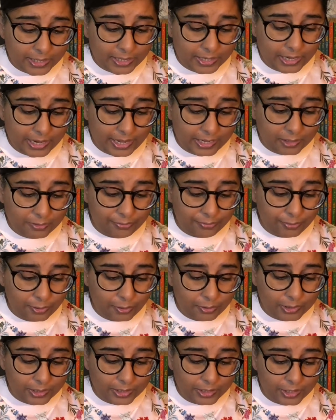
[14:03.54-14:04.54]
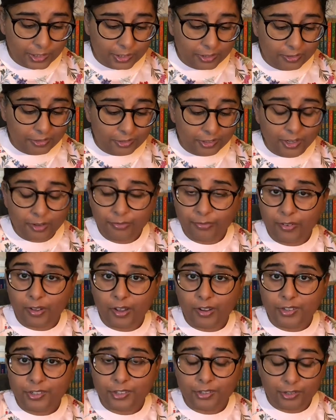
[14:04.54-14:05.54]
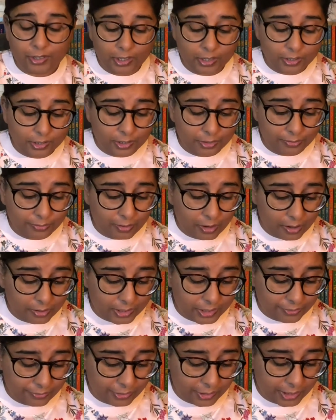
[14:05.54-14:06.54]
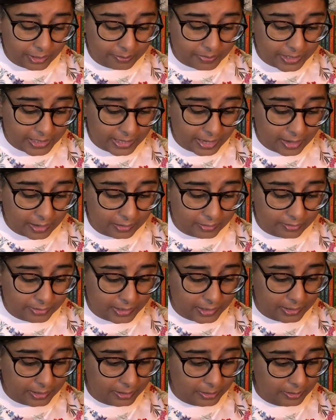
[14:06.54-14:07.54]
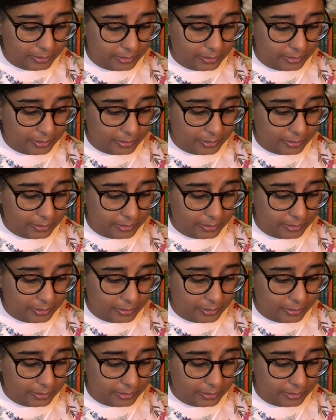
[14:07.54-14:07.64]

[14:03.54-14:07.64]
collect food, and the children are far too young to forage for themselves.